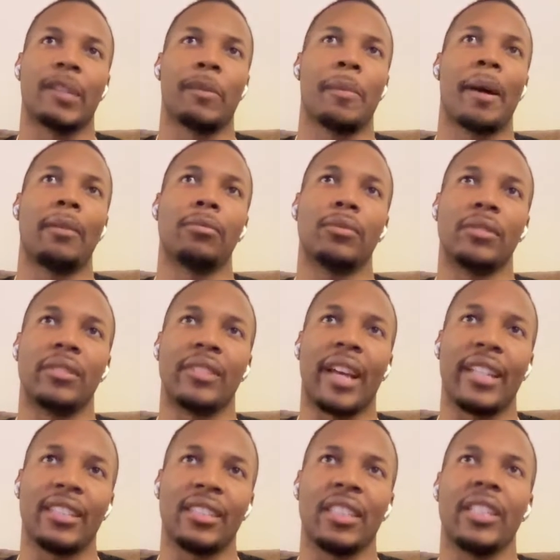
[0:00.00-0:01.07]
So I'm about
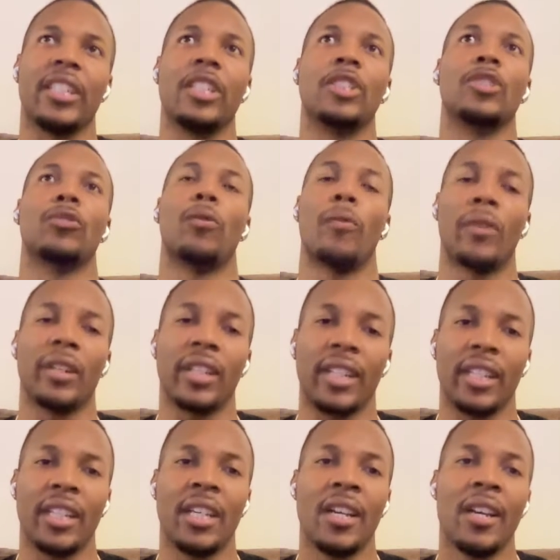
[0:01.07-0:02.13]
19,
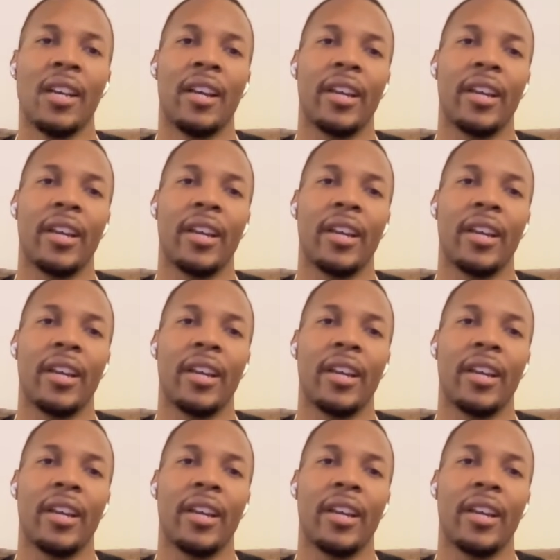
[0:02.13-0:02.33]
20.